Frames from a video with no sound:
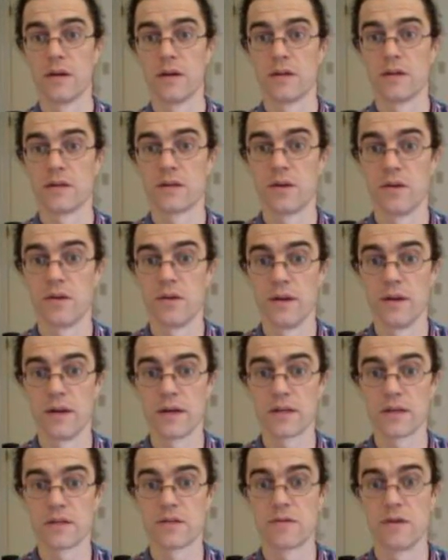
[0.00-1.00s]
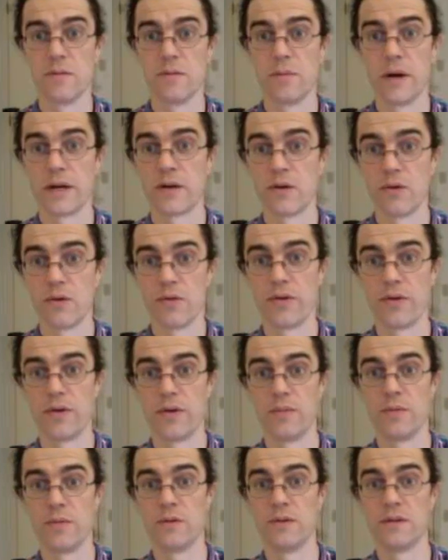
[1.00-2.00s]
Let's go to the next for
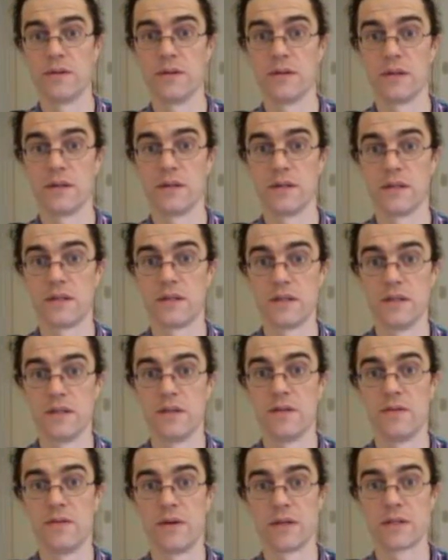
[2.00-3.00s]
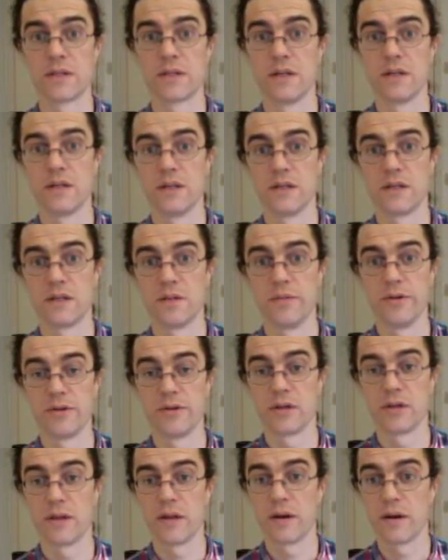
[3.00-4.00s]
microthermal and see the rest of the
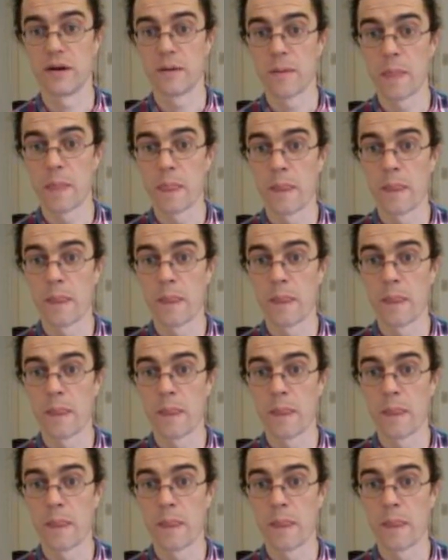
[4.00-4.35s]
distribution there.